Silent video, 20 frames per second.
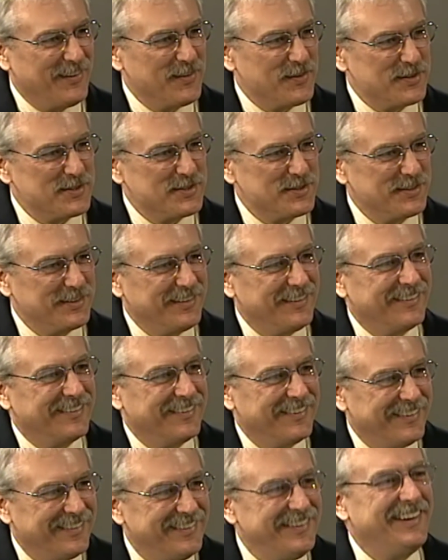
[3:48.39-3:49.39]
They were so young. Clean
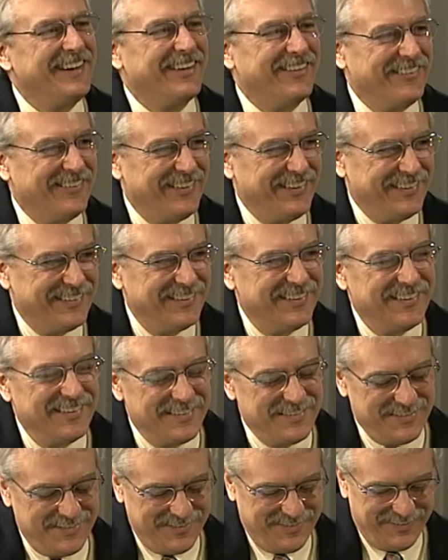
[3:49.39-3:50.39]

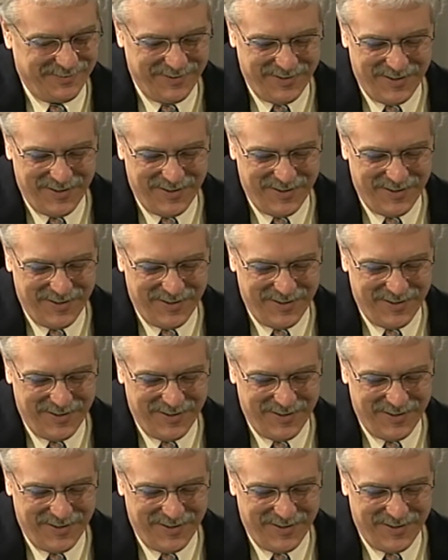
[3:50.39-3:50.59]
diaper.